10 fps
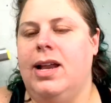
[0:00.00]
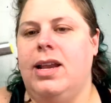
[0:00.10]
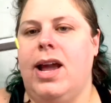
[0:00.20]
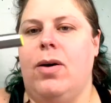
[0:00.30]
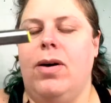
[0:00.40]

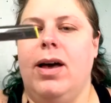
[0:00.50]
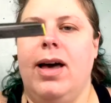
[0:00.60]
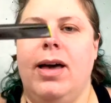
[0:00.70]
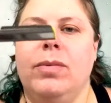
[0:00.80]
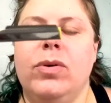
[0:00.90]
Now,
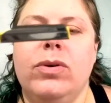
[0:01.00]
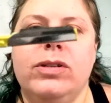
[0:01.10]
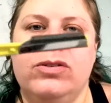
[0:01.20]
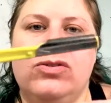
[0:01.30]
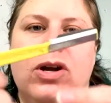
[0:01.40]
I'm
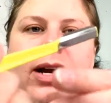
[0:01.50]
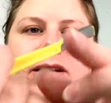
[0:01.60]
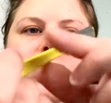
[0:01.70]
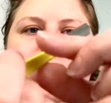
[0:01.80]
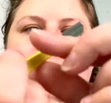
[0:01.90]
going to try
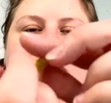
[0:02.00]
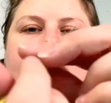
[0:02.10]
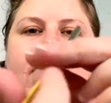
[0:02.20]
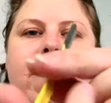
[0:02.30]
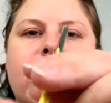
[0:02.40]
to zoom in
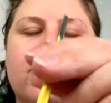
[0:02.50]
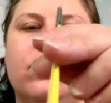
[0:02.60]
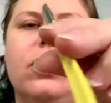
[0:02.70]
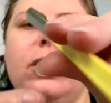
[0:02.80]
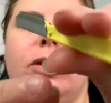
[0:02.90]
here so that